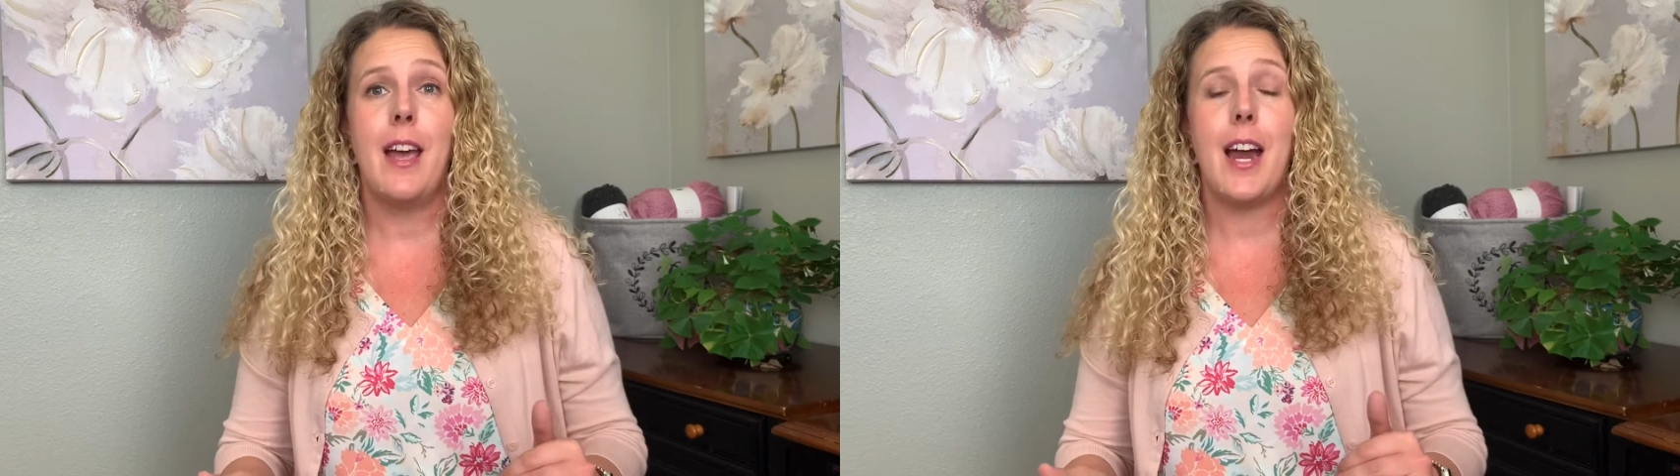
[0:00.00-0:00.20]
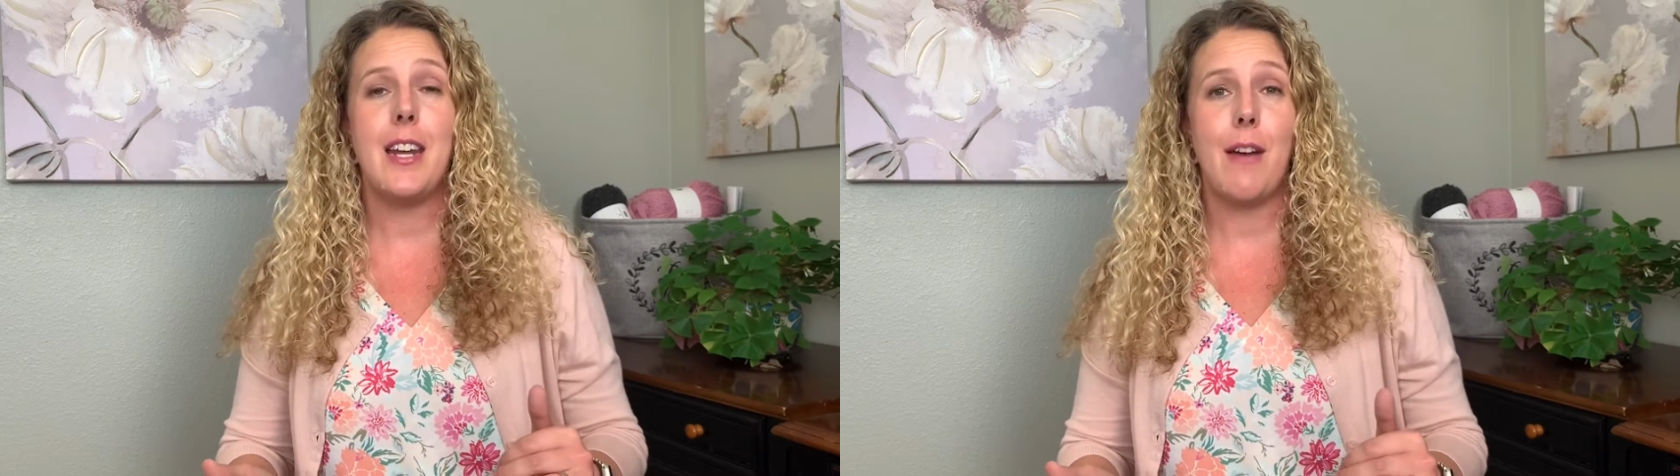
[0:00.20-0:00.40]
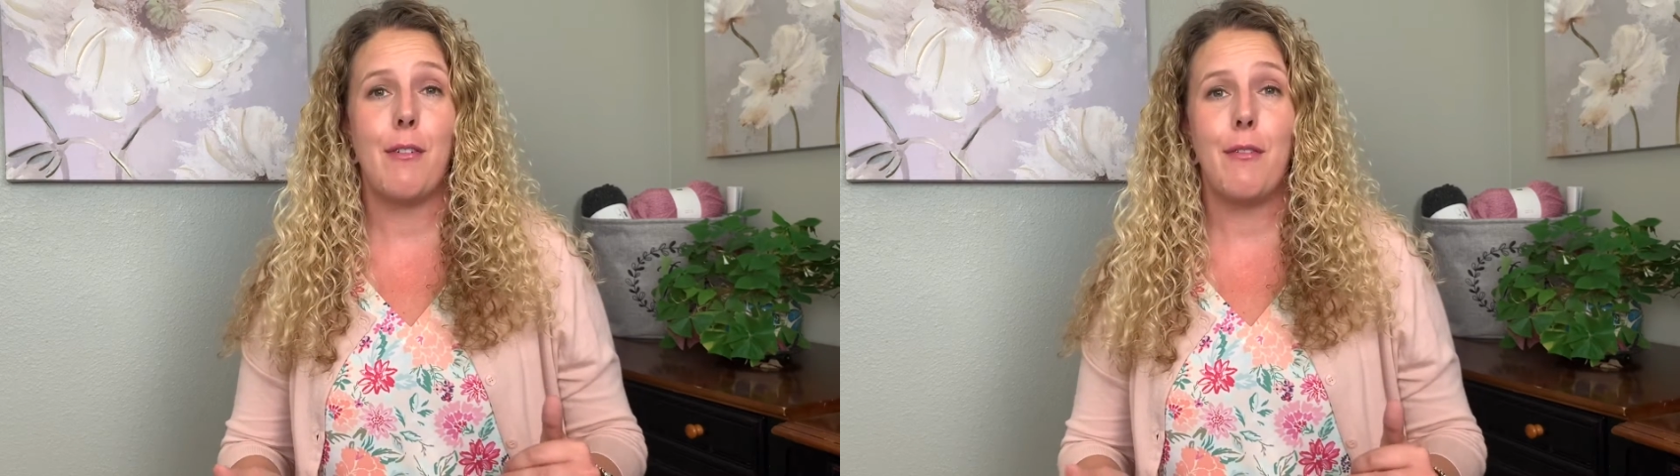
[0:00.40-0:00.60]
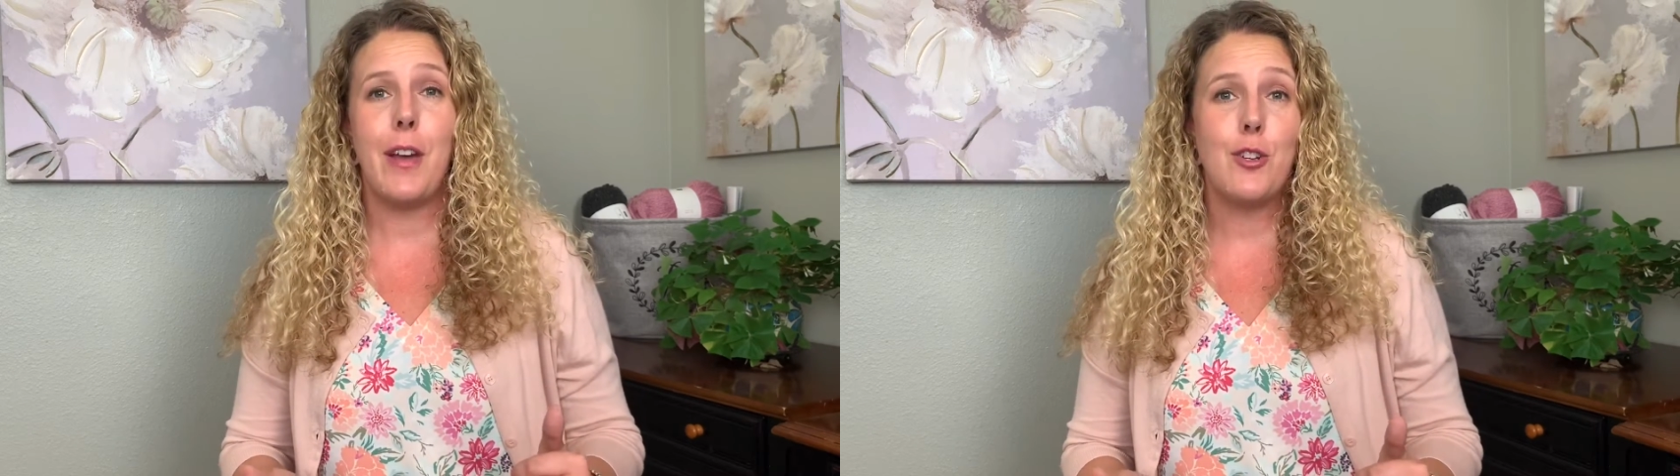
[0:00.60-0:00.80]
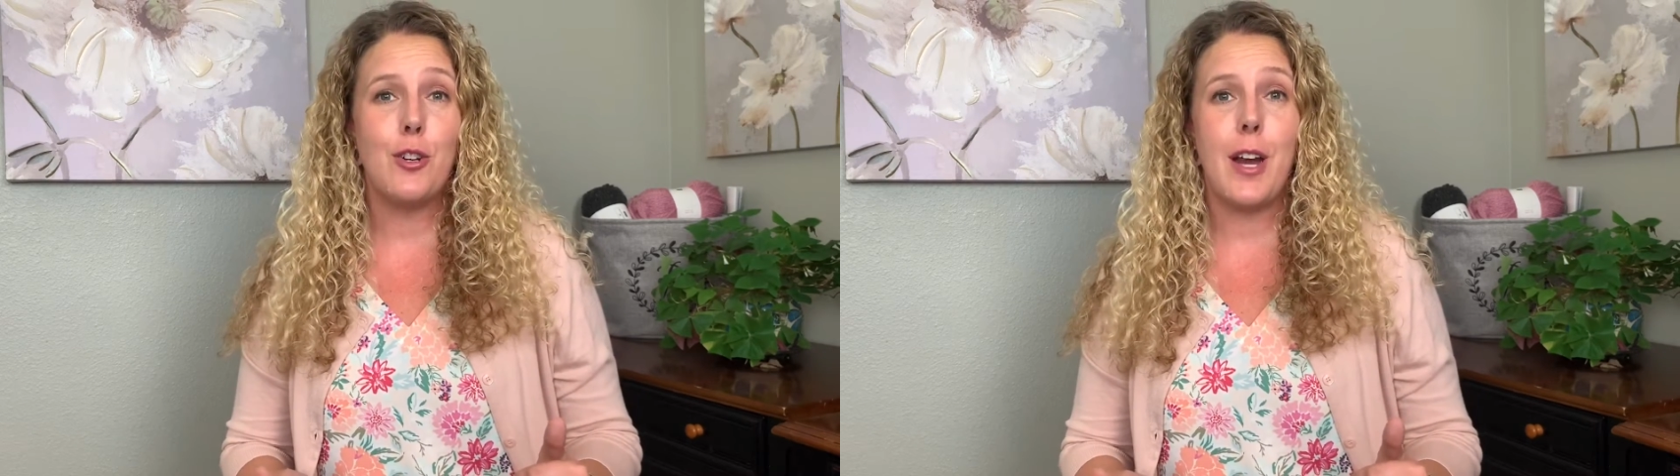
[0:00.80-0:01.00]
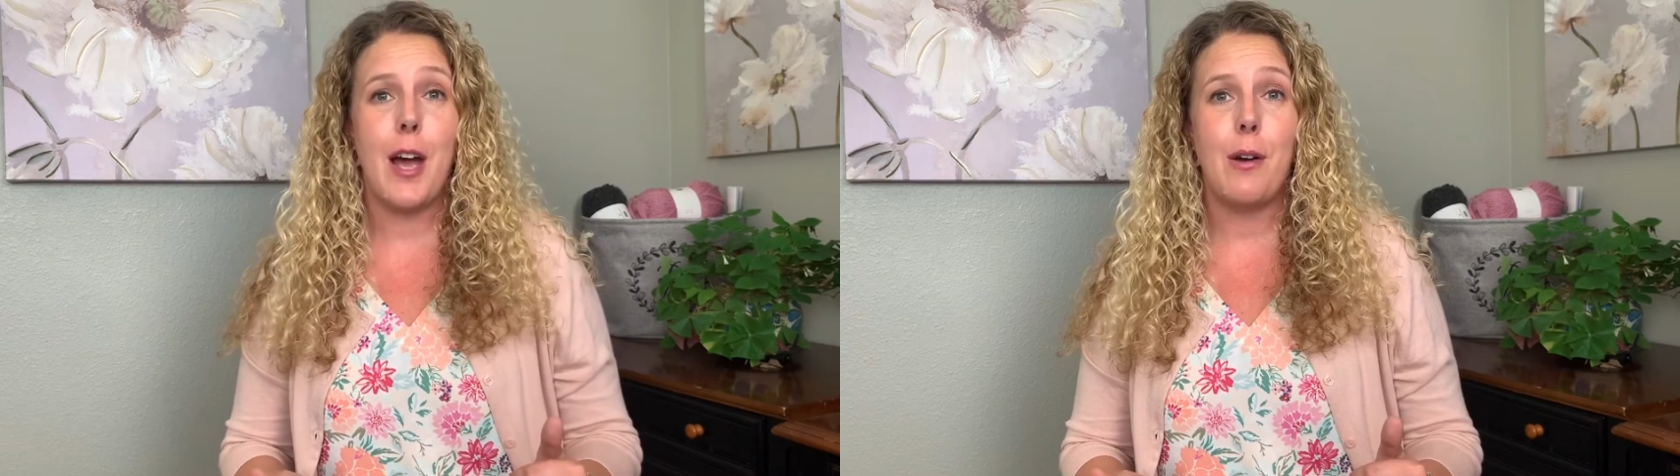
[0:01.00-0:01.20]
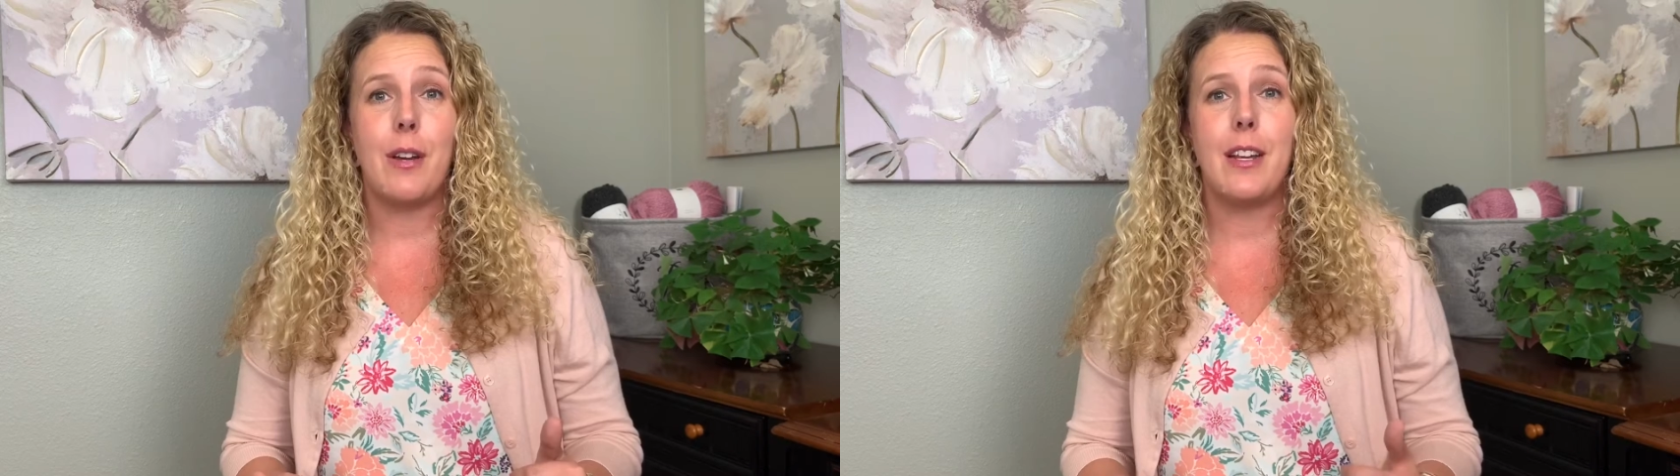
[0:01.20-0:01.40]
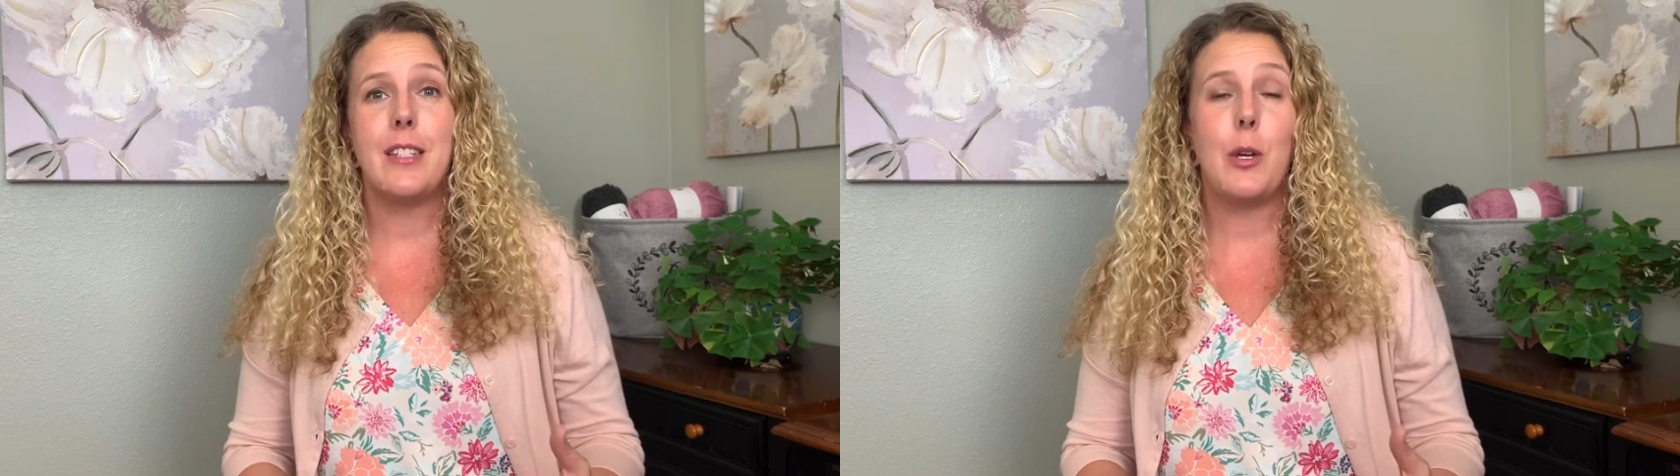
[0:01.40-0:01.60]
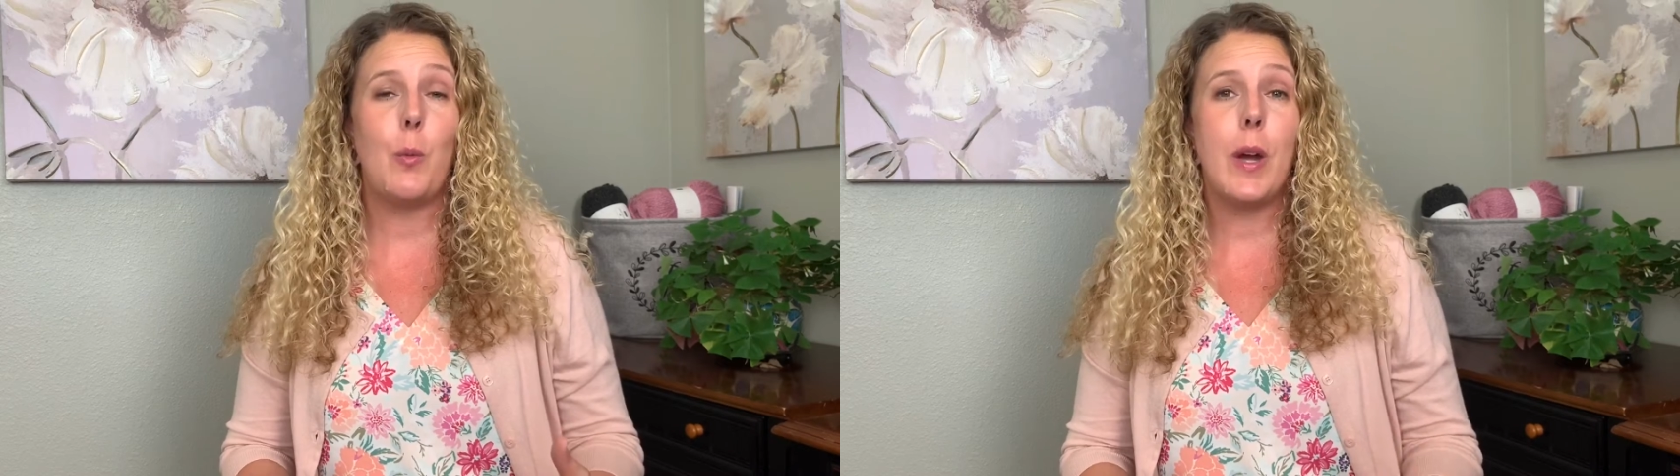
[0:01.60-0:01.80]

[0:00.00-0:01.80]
I never ventured out until